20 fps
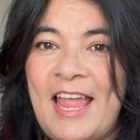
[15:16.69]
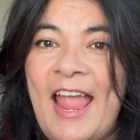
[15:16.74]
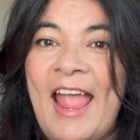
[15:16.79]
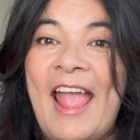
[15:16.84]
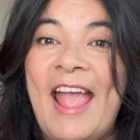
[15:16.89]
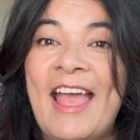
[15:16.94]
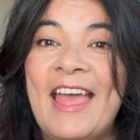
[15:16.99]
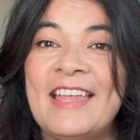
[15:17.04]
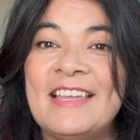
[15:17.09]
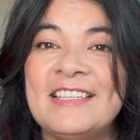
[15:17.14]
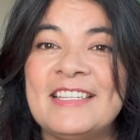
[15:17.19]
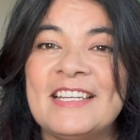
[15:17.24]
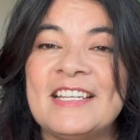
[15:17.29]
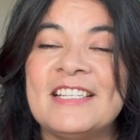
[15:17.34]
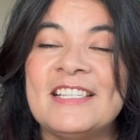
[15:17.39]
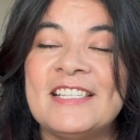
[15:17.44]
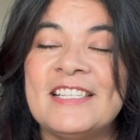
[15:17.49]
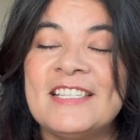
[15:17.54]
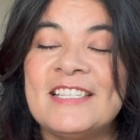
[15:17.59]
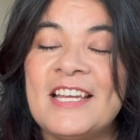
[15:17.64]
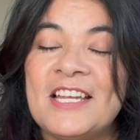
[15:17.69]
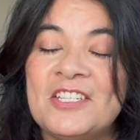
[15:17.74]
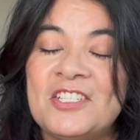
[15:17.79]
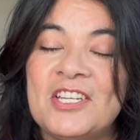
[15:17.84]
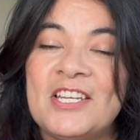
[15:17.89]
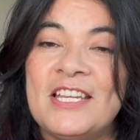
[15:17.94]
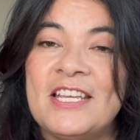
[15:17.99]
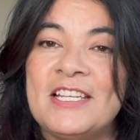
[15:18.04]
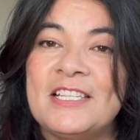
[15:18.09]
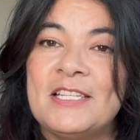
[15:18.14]
And it's such
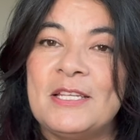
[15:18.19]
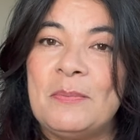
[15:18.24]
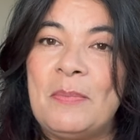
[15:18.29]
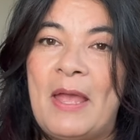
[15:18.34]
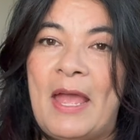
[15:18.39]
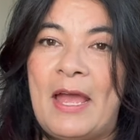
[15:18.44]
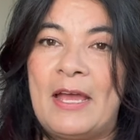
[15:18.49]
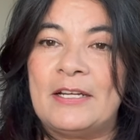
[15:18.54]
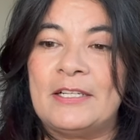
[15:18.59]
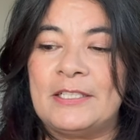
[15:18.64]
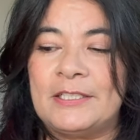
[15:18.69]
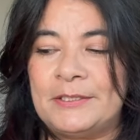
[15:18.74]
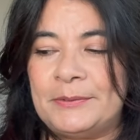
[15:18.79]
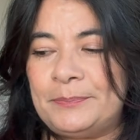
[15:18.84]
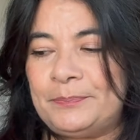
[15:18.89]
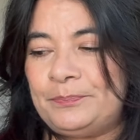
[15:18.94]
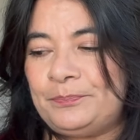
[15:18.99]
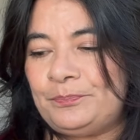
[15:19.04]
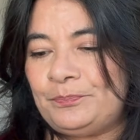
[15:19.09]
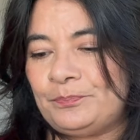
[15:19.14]
an easy pattern.